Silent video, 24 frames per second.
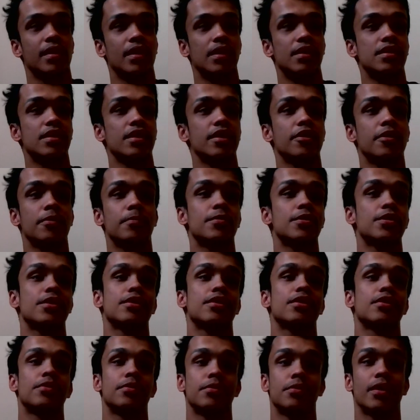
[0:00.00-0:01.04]
Let's say you're a
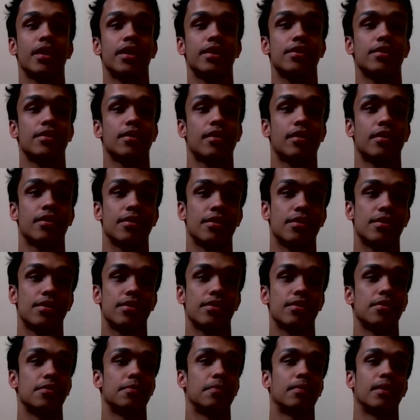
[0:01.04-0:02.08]
musician who writes
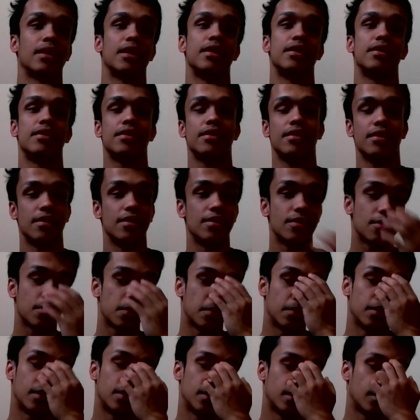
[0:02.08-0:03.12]
songs, who plays this
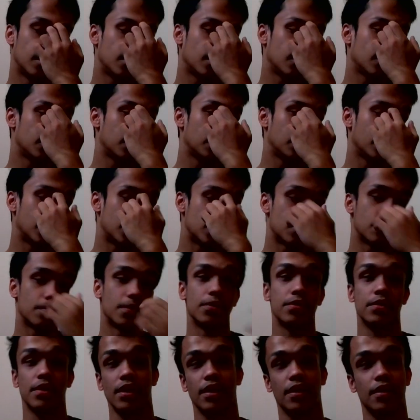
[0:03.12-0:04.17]
one, who plays
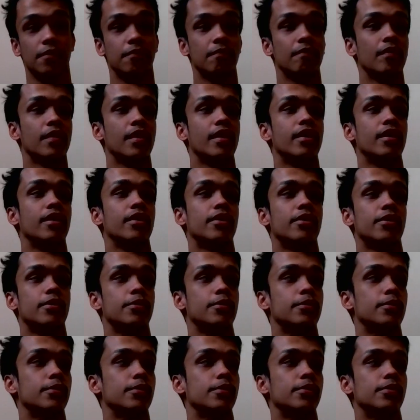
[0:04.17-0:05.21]
music,
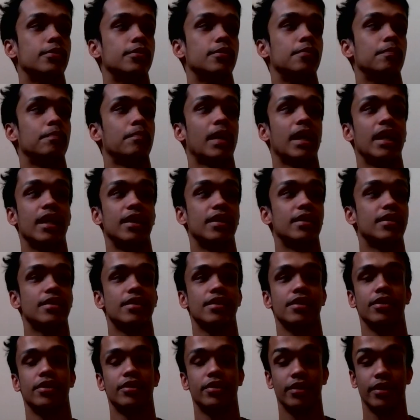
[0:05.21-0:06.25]
who
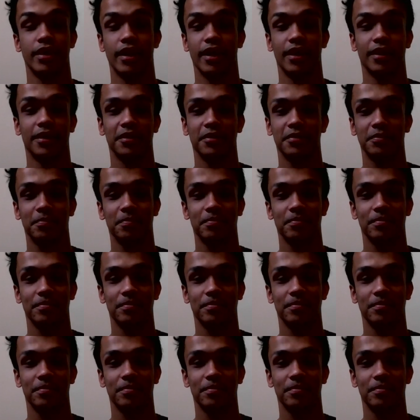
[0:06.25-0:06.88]
paints and all that,